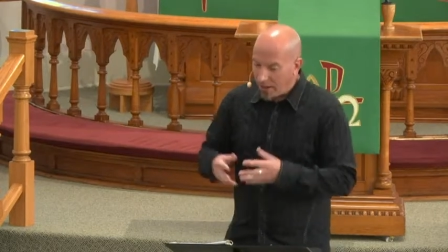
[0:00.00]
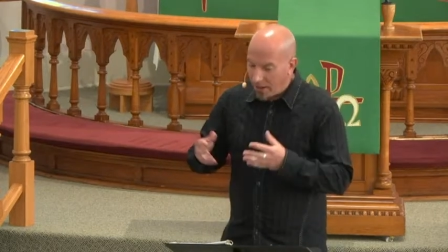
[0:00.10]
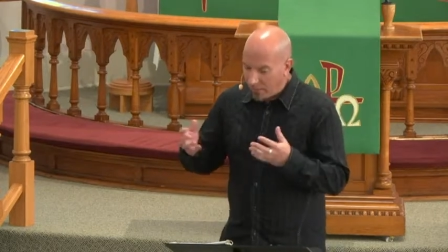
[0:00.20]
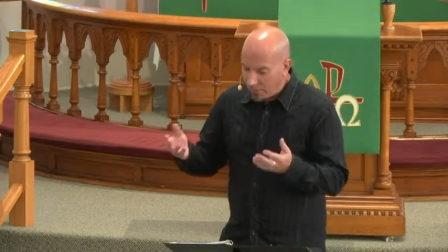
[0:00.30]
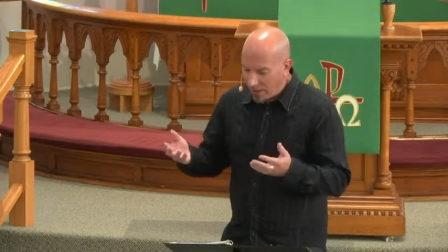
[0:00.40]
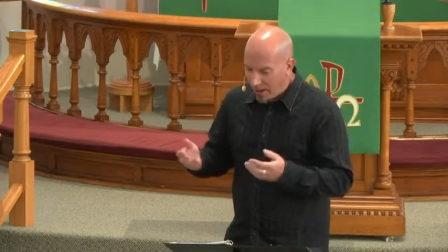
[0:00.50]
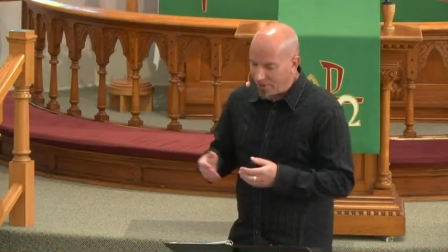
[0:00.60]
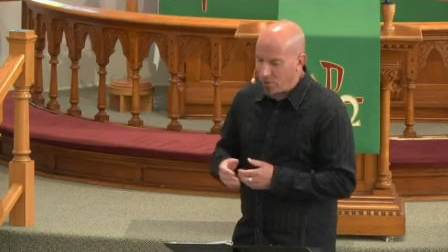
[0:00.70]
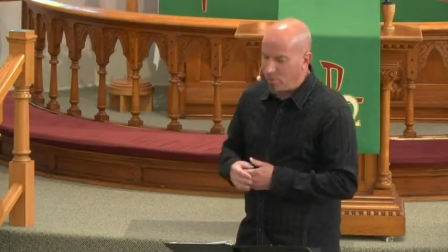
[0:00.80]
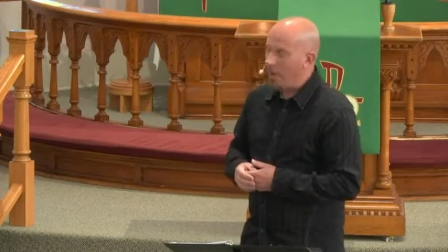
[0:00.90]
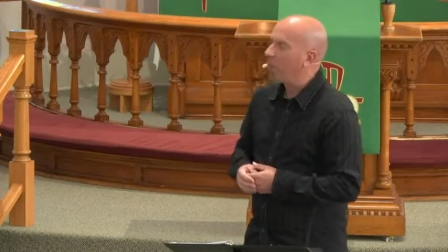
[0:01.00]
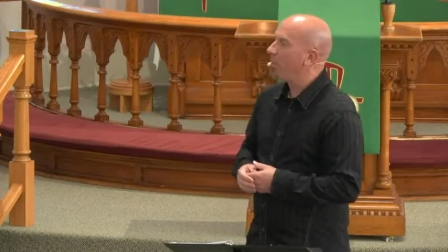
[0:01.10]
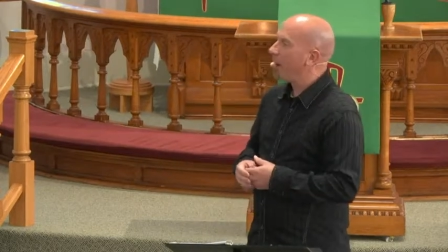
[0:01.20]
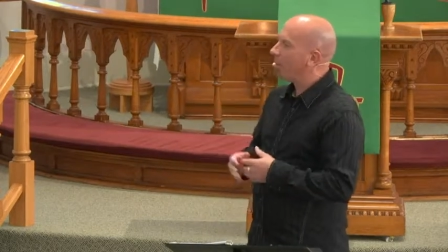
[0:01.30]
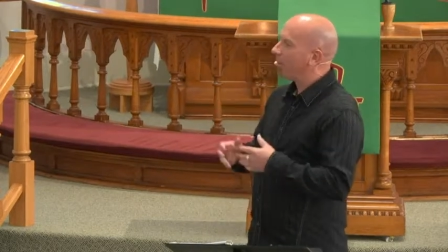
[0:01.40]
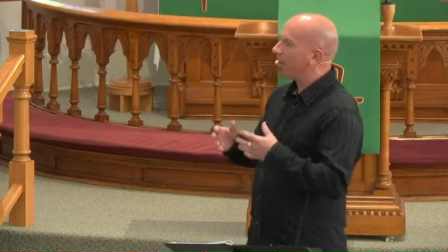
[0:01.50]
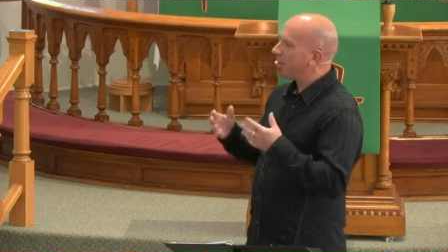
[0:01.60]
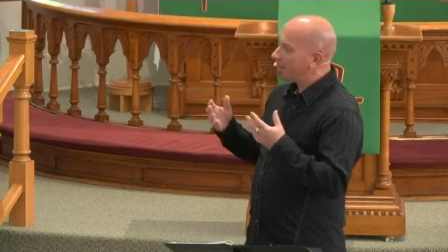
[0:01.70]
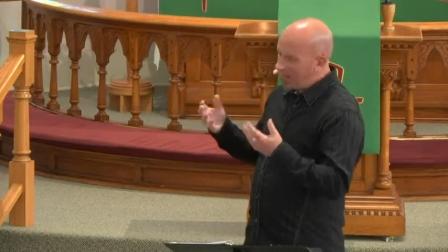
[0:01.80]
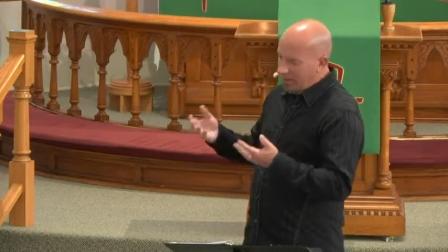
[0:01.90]
if not, you may remember the
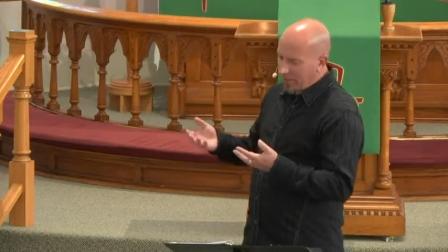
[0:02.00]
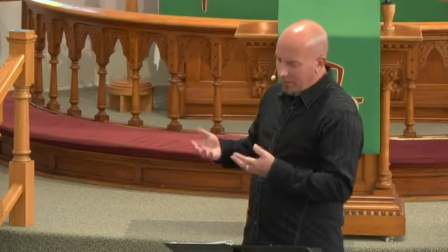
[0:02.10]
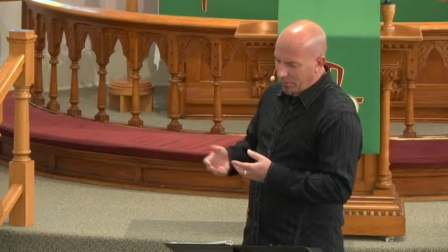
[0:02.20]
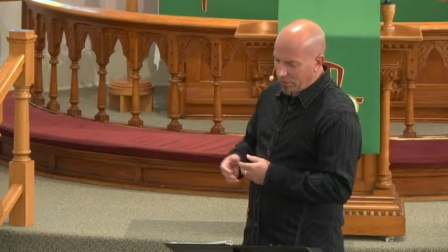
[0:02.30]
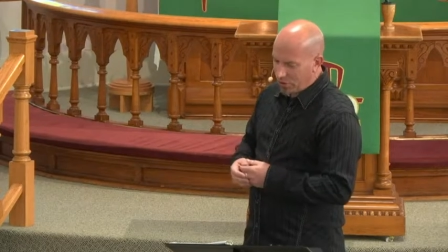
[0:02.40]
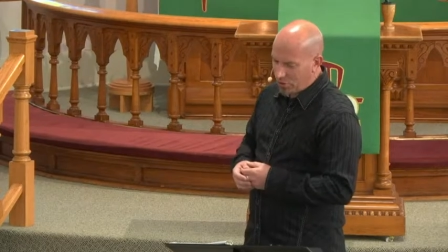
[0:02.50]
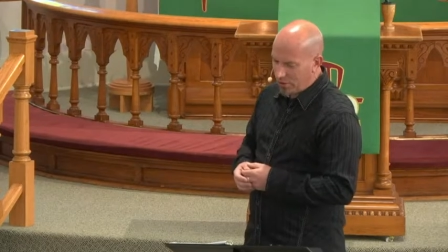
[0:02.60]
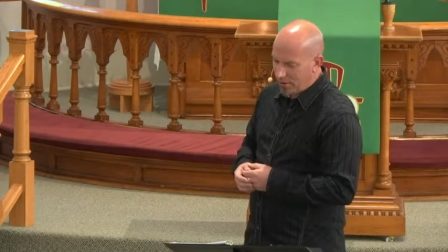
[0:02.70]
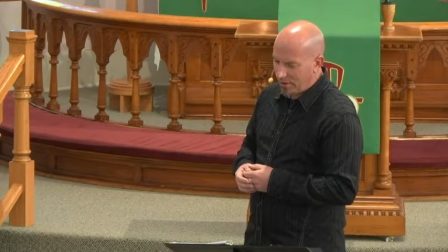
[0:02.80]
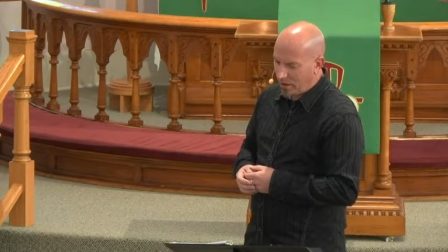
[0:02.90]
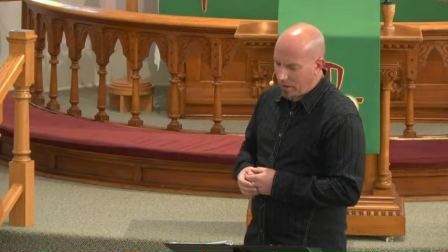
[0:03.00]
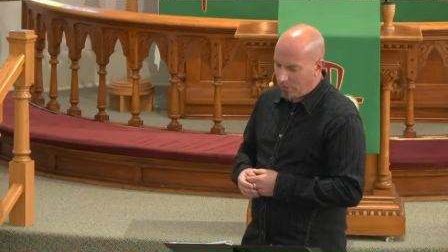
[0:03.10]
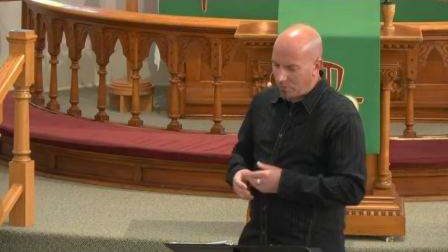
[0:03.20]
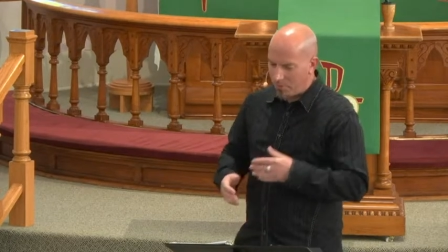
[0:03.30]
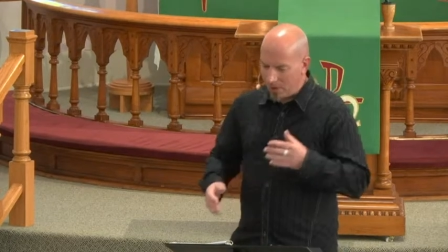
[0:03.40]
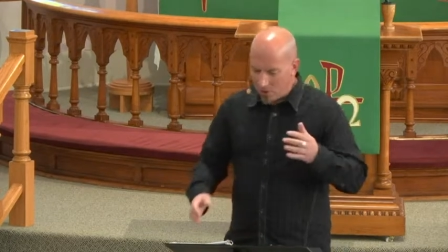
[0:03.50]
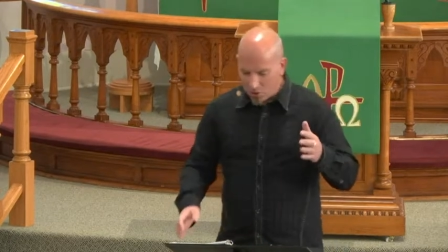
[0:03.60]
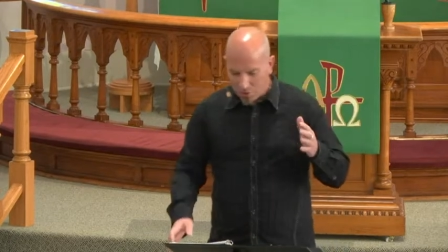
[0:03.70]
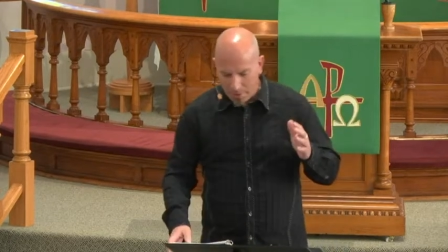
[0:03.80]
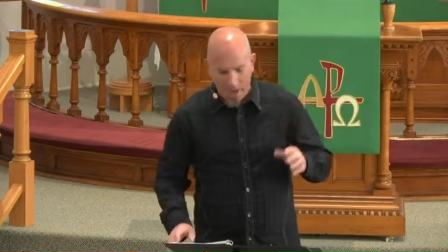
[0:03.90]
TV version uh, from
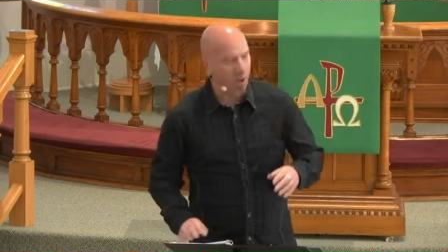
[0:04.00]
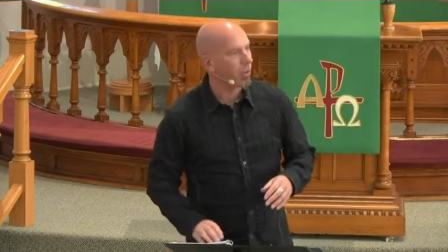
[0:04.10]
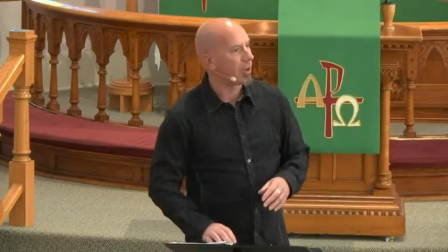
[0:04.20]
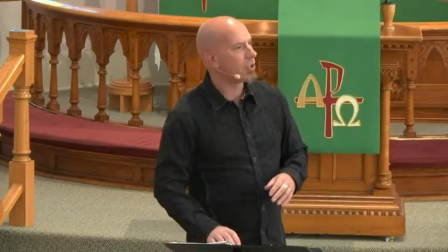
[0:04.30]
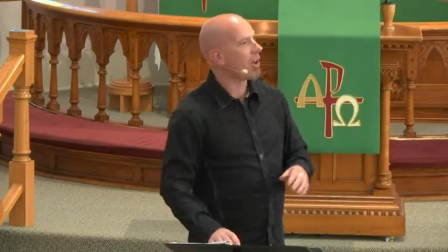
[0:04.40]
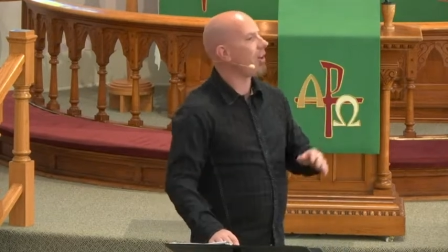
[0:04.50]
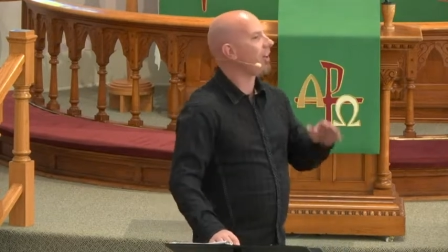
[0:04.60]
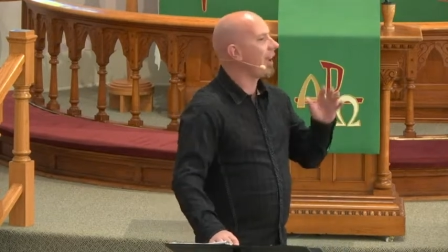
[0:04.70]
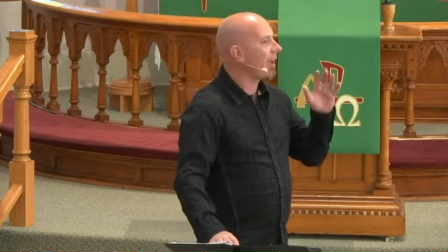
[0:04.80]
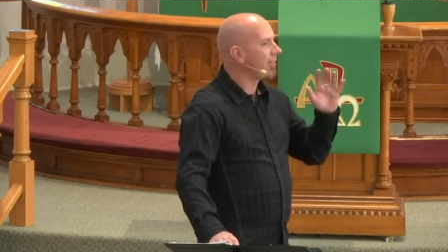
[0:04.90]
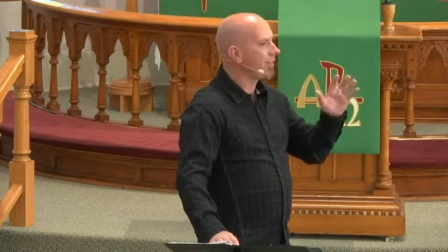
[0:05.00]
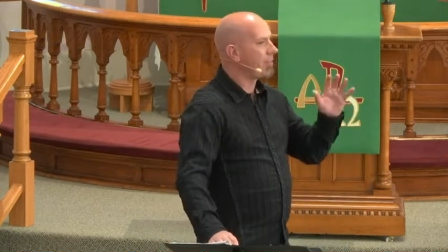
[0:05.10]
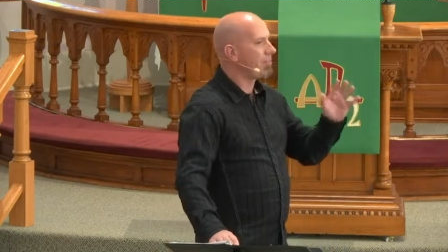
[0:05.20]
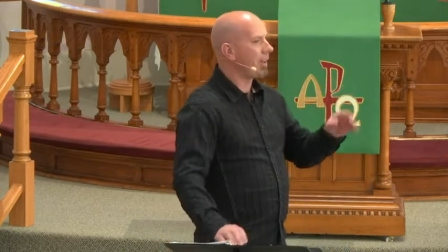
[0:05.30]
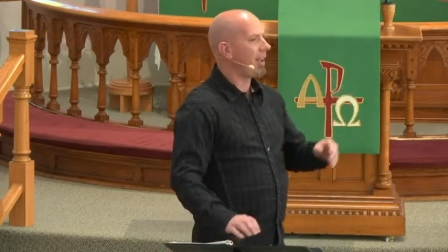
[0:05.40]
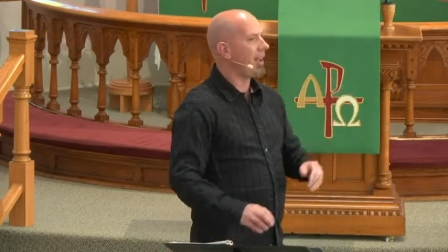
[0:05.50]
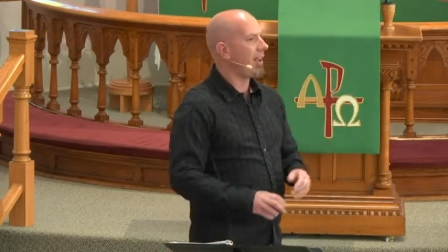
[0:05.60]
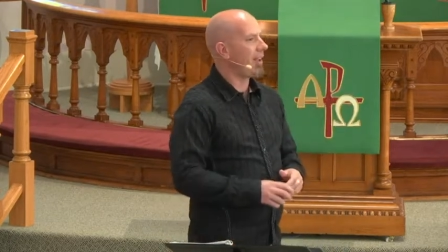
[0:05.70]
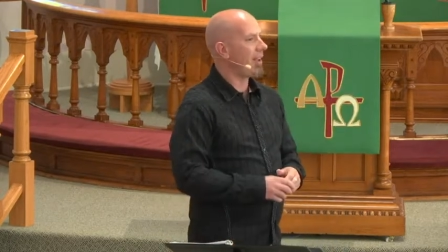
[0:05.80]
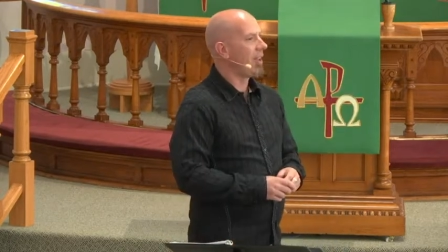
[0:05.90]
years back where Charlton Heston
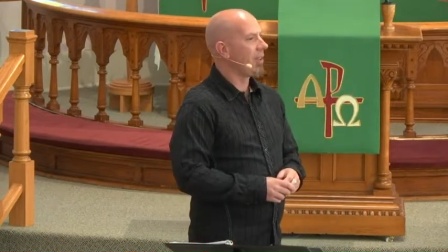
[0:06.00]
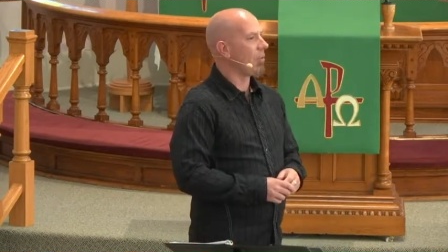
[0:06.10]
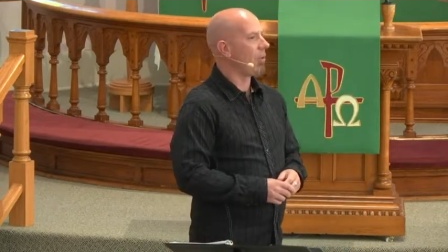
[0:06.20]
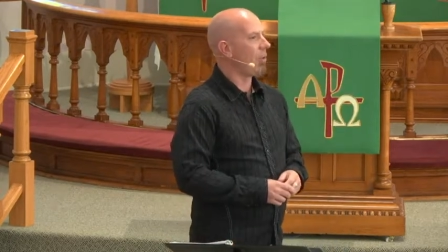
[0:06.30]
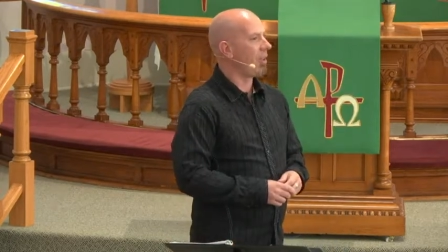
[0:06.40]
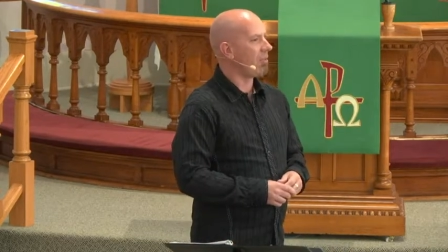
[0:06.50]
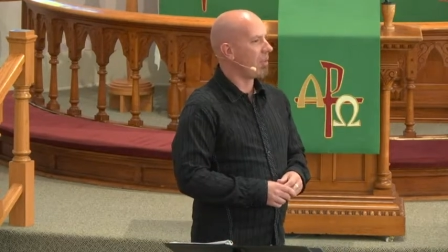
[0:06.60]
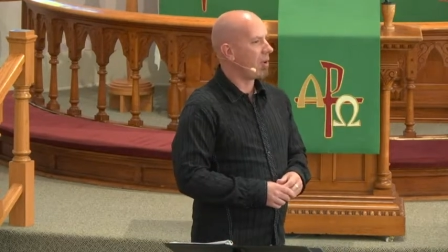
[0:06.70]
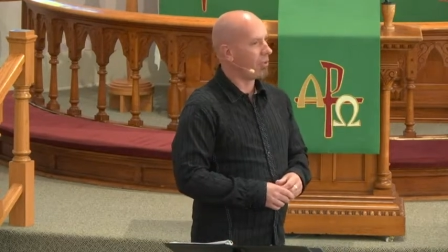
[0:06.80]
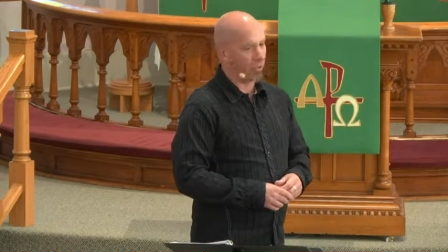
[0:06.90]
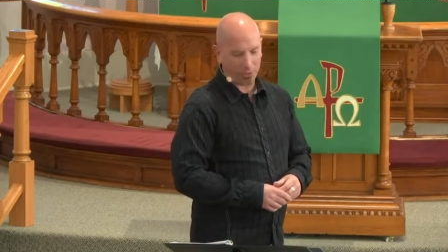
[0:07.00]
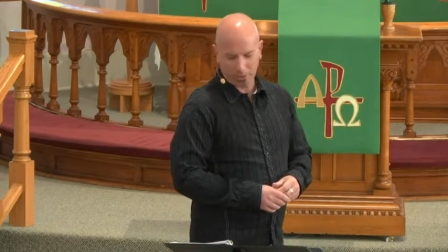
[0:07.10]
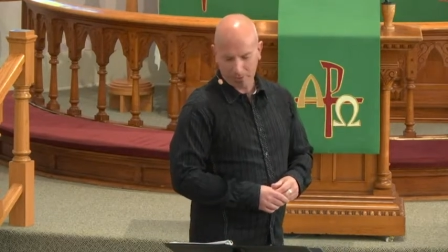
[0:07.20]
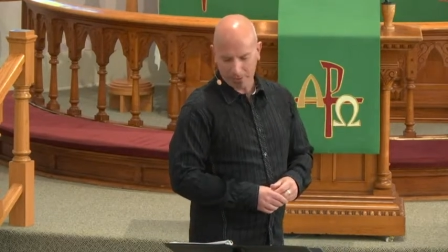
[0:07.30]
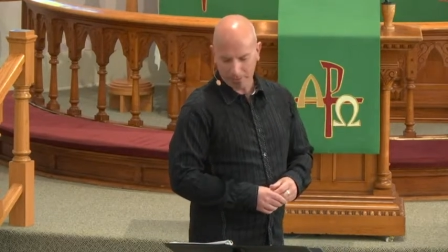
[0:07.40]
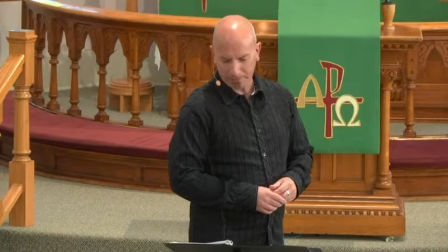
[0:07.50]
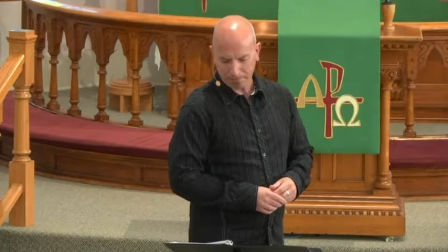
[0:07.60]
played the role of Moses.